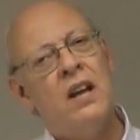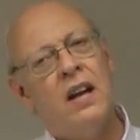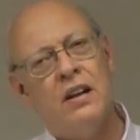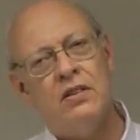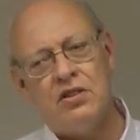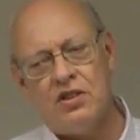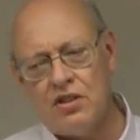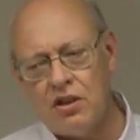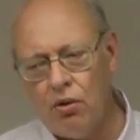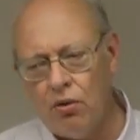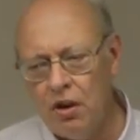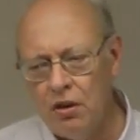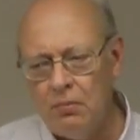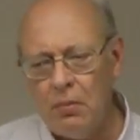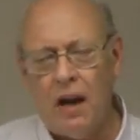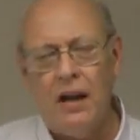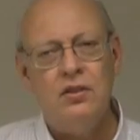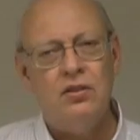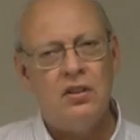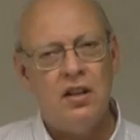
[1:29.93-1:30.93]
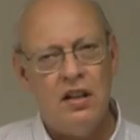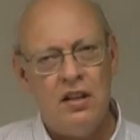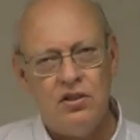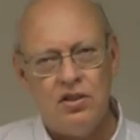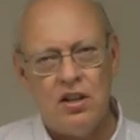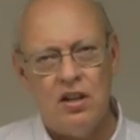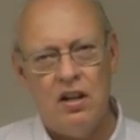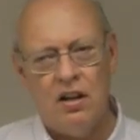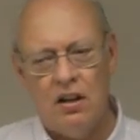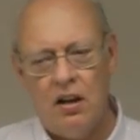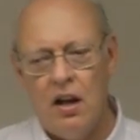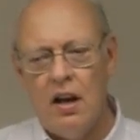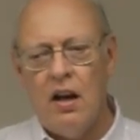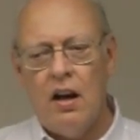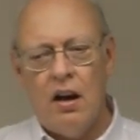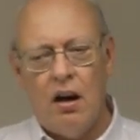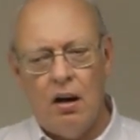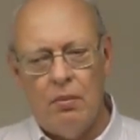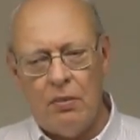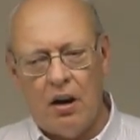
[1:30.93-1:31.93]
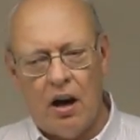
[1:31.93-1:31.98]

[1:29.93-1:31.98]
And so, in my teaching, uh,